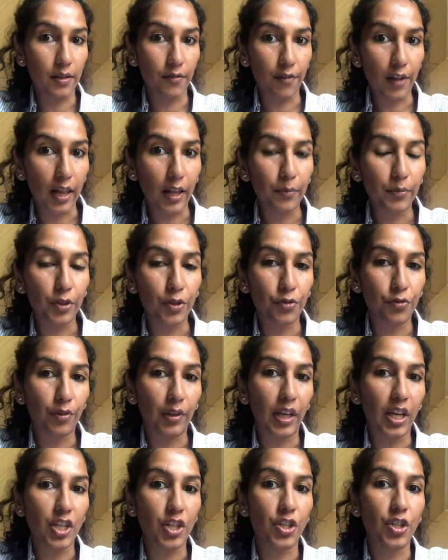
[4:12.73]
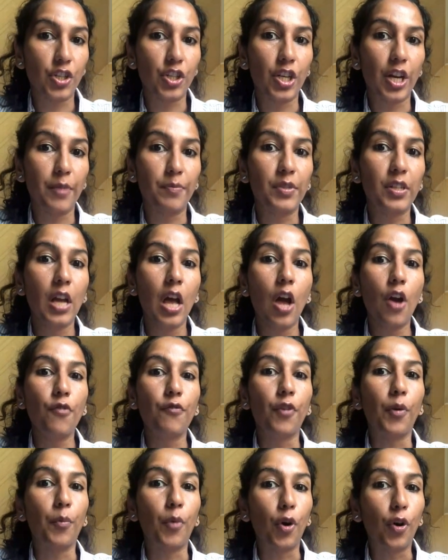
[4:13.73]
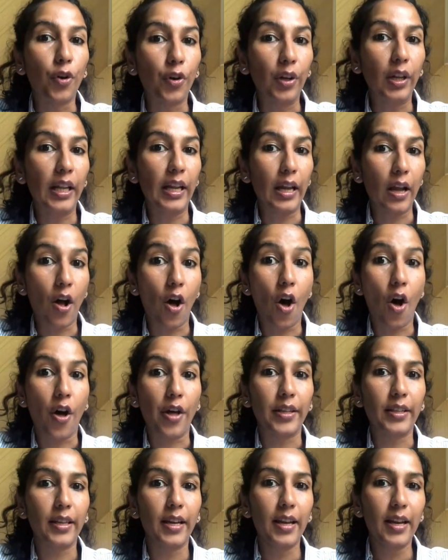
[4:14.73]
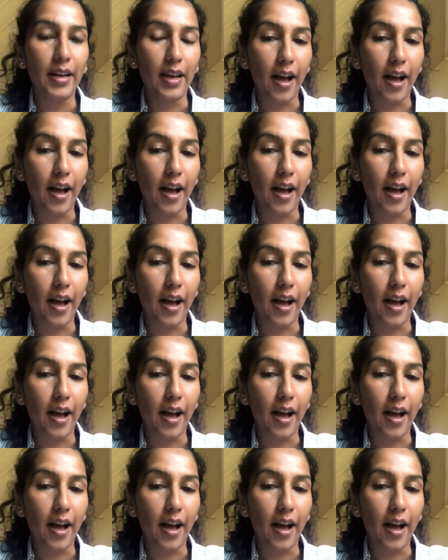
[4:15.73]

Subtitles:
develop those relationships from early on.